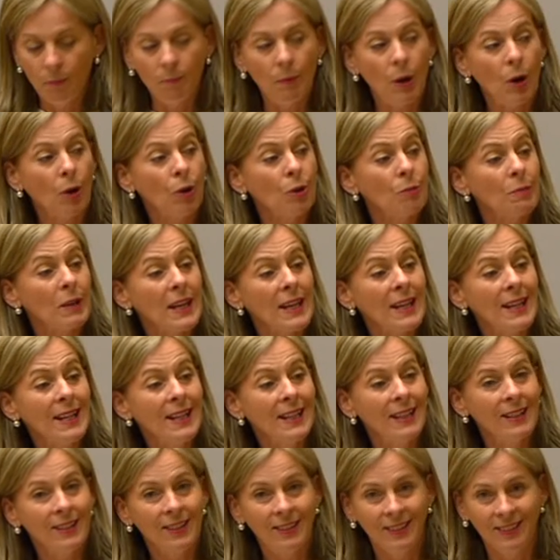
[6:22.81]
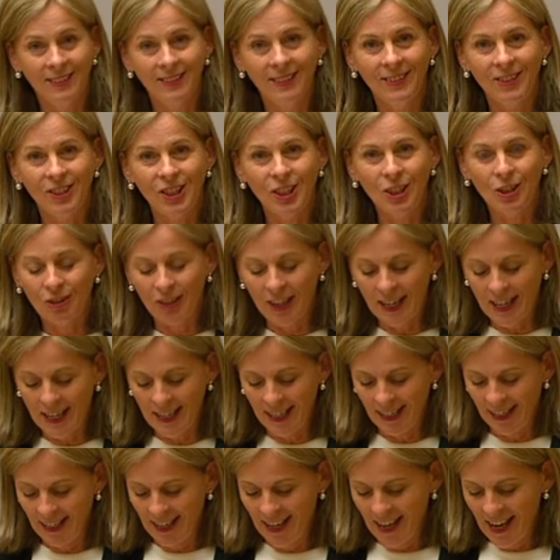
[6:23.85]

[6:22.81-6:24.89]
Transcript: Borobi, Jingari,